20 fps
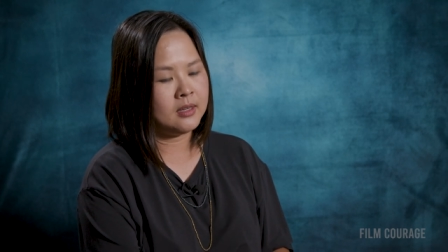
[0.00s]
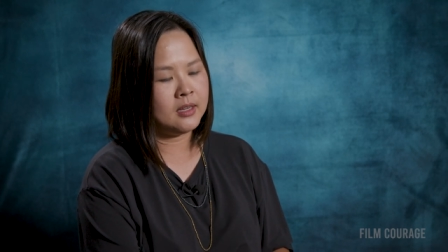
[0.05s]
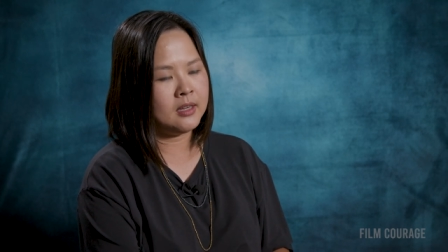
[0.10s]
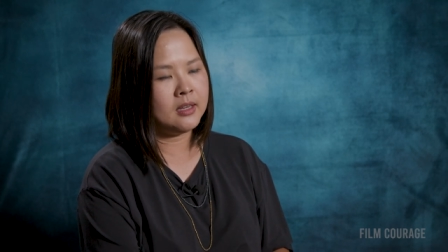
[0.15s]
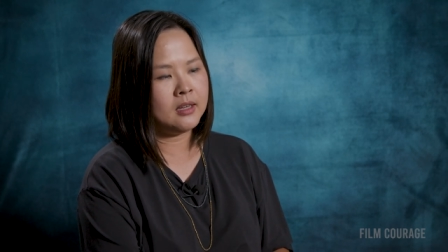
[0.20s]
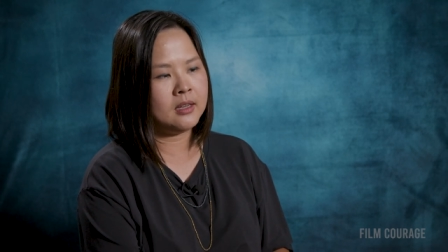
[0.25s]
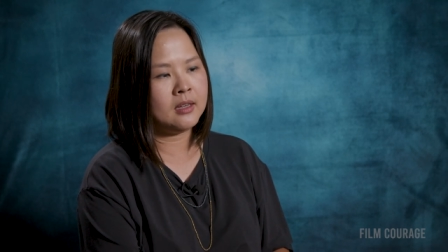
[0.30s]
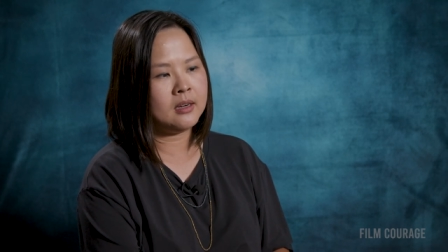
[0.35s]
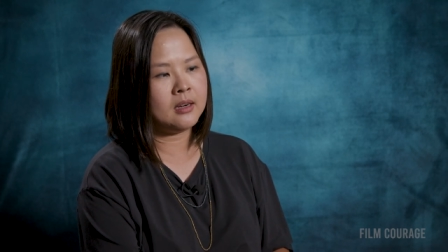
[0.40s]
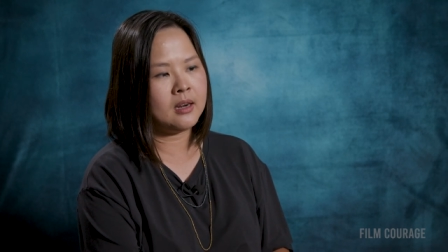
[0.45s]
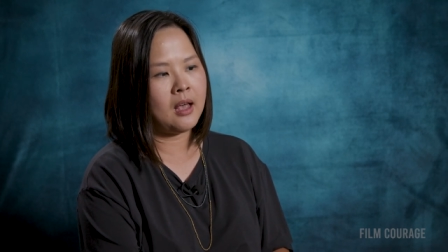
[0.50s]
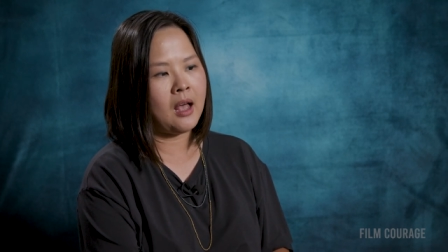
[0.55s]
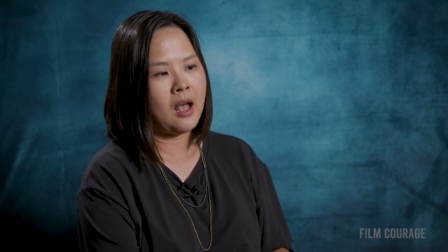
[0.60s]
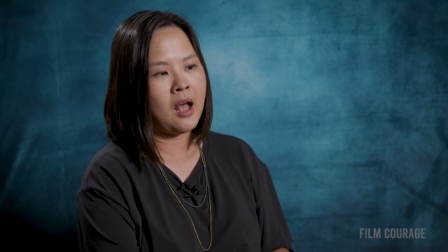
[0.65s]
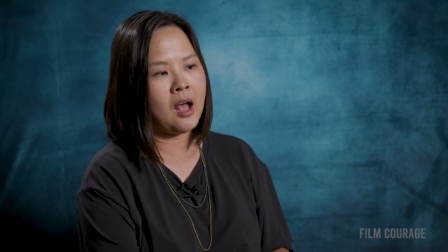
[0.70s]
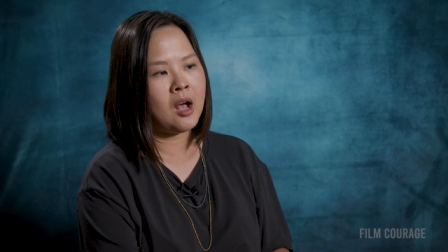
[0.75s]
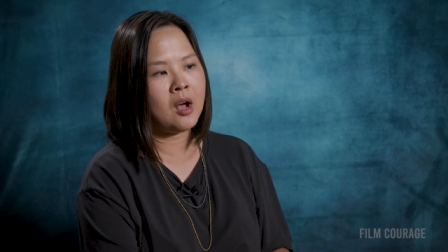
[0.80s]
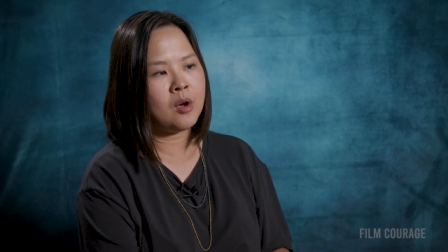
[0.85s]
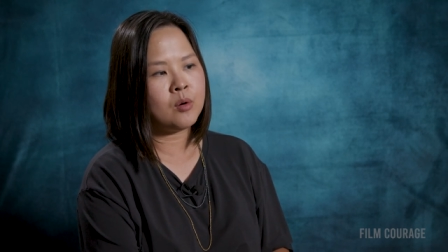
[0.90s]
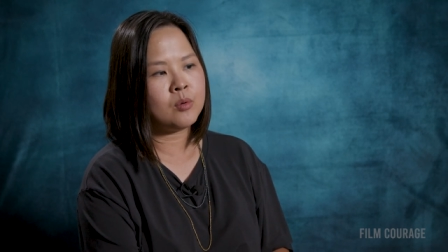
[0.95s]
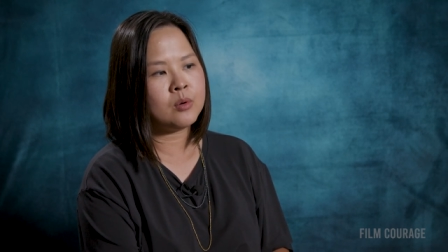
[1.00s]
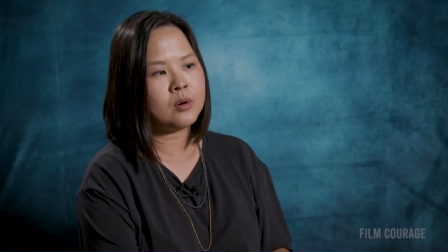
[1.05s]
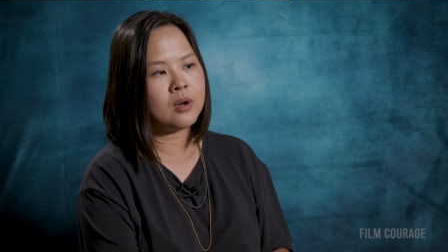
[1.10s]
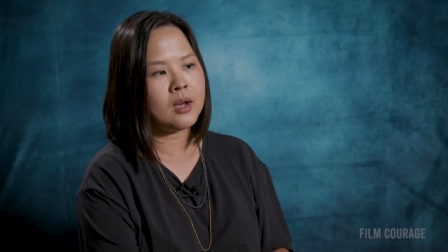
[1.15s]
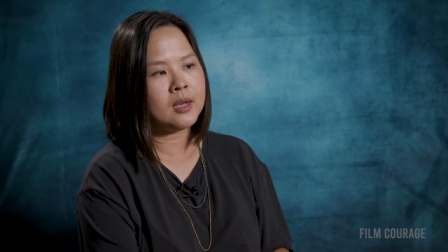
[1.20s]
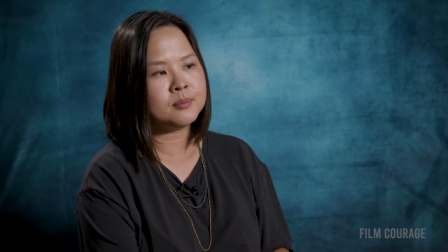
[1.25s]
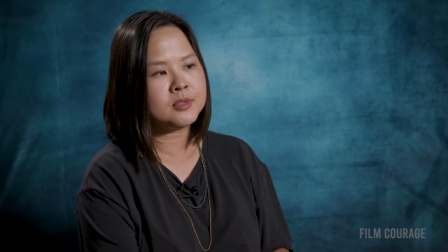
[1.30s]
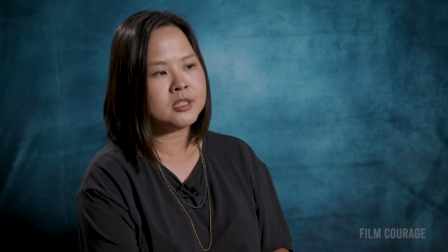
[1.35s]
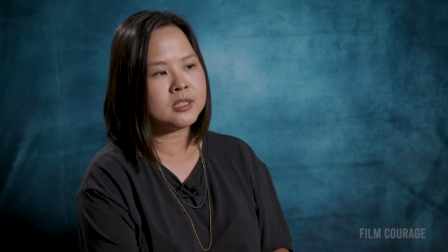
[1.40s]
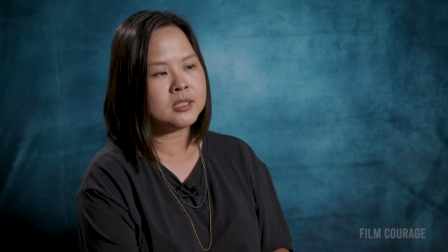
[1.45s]
and how
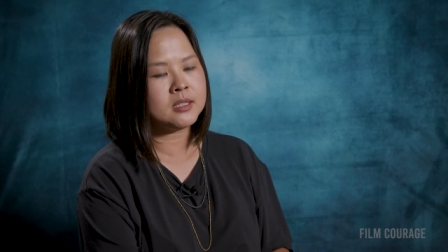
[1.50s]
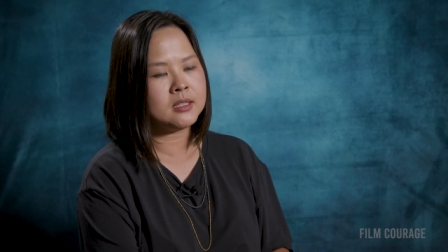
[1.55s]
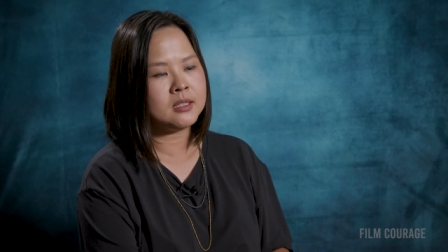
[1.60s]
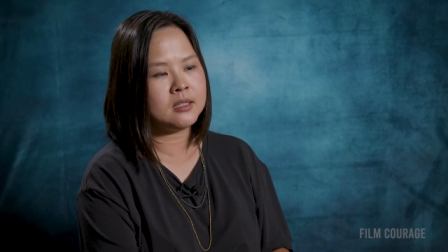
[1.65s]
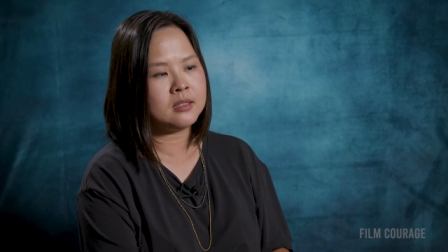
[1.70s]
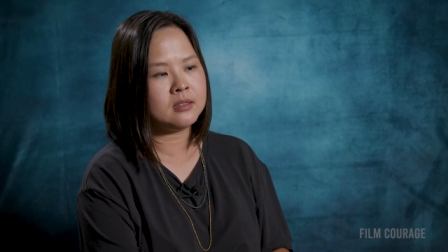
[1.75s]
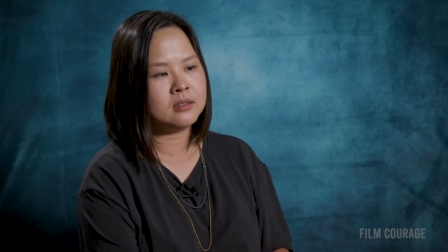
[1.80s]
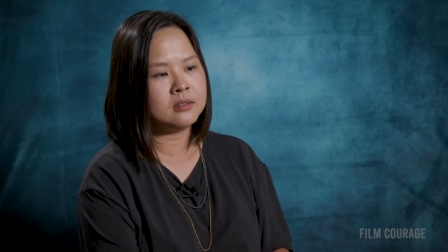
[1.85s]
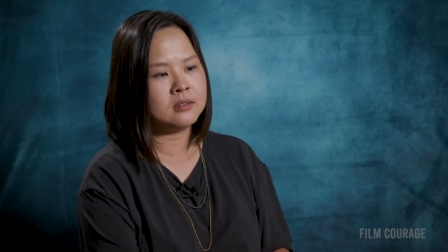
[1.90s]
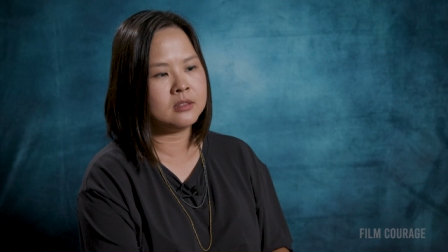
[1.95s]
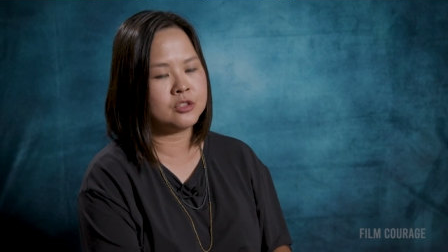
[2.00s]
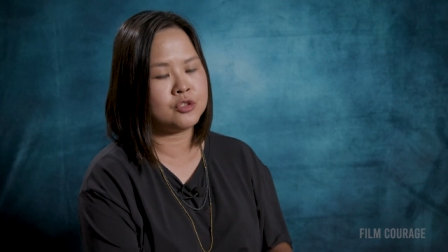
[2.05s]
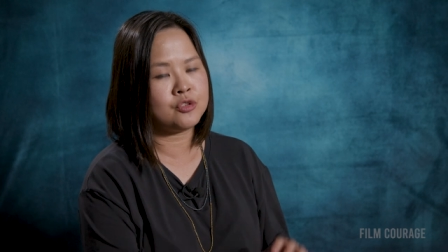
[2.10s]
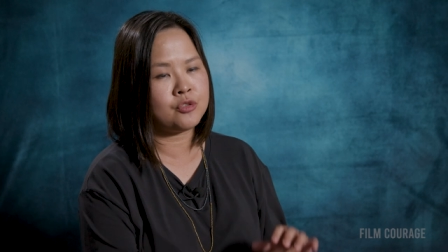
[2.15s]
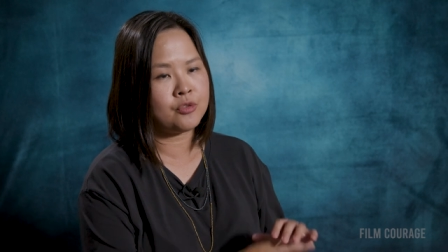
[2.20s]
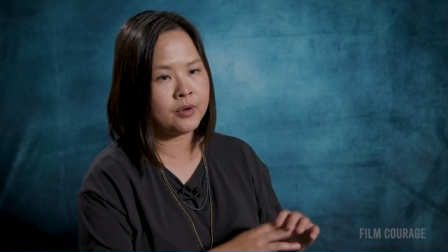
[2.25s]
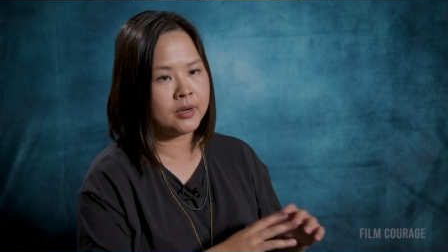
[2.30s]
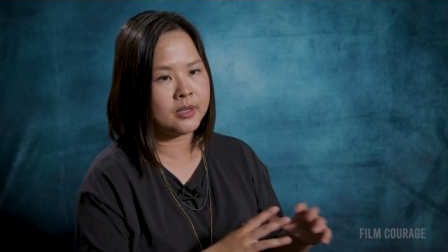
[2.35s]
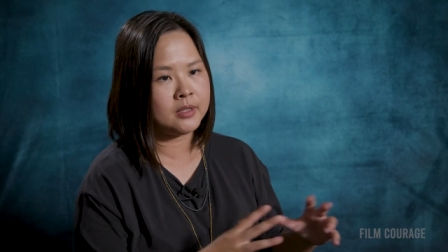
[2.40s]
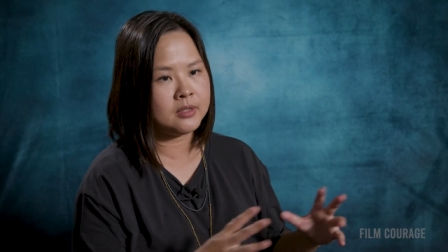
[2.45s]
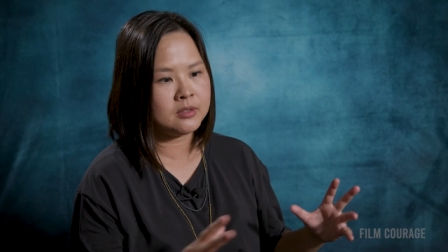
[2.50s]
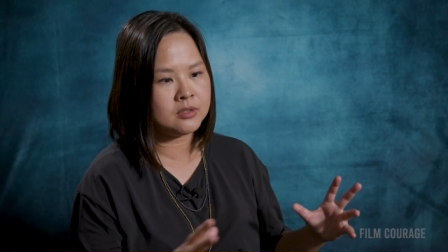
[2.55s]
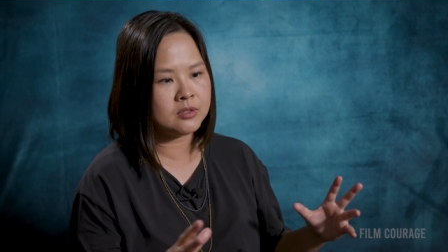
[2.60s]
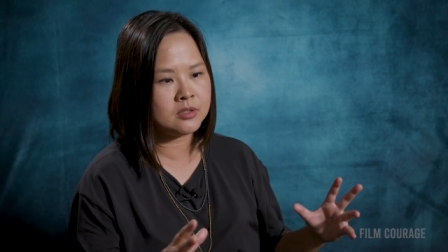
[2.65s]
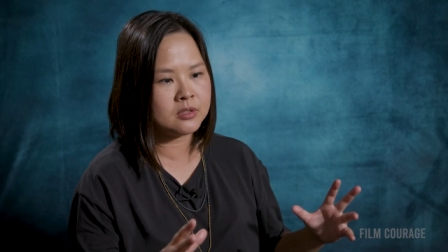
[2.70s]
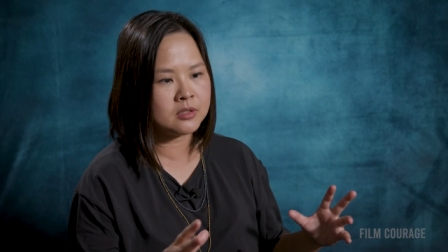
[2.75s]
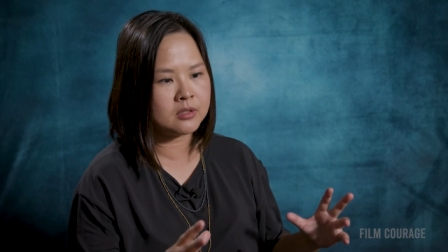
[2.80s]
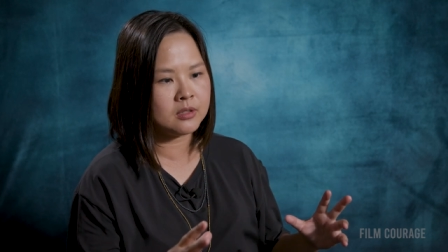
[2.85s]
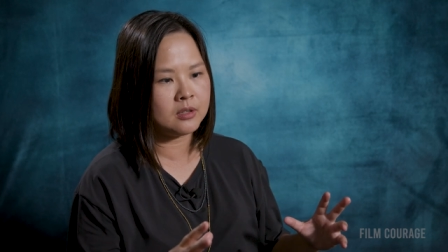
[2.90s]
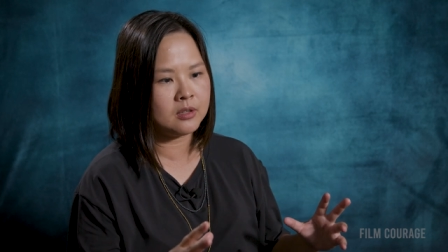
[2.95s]
I'm seeing the
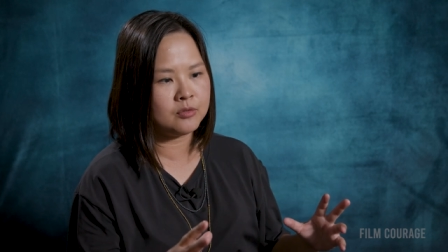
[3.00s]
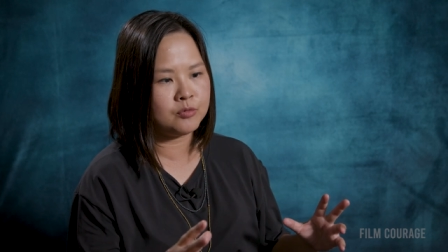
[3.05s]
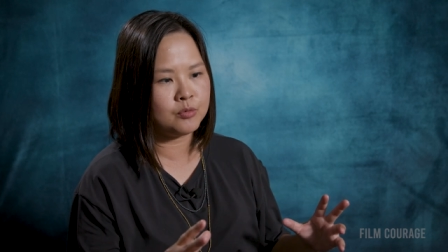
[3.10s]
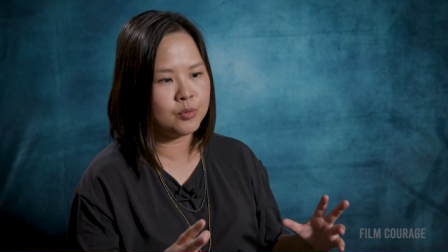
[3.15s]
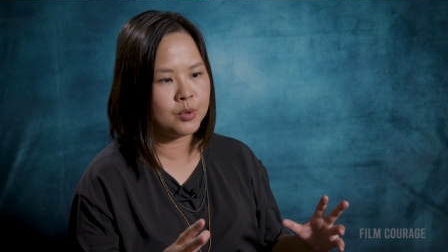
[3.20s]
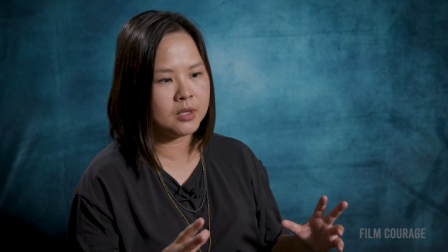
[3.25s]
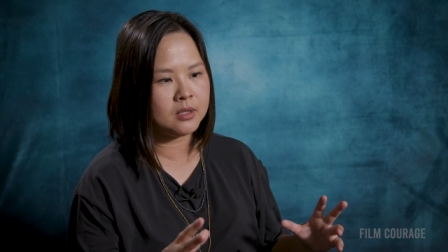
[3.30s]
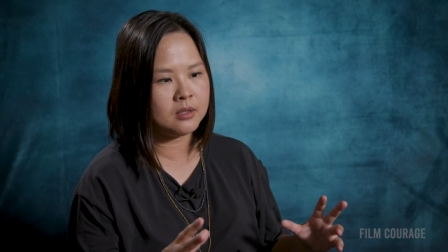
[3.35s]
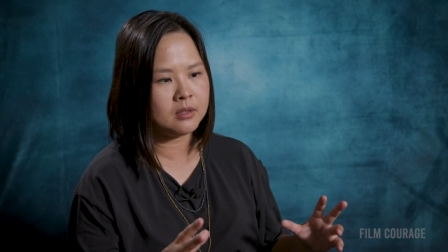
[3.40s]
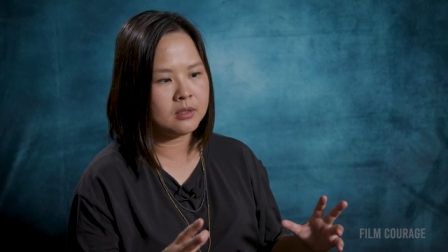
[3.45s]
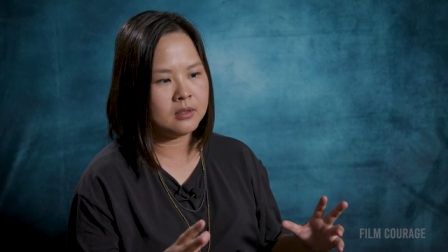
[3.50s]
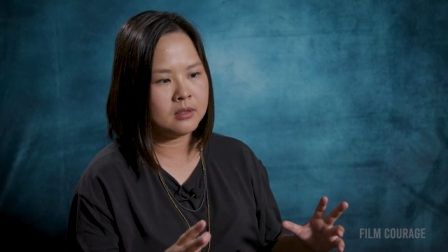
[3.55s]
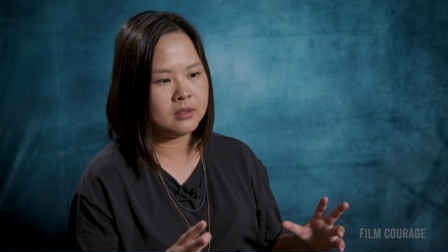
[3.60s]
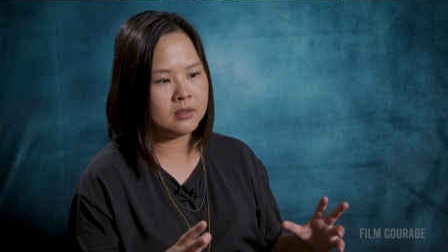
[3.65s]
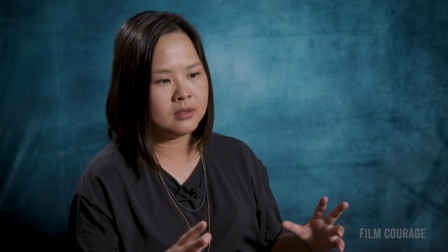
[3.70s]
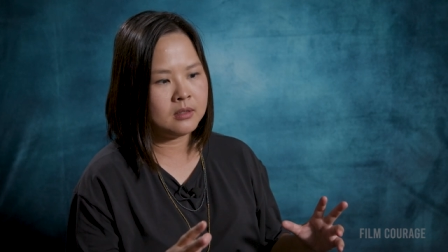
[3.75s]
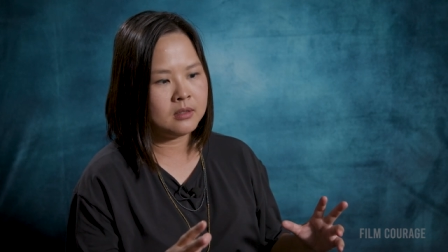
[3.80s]
trends of what,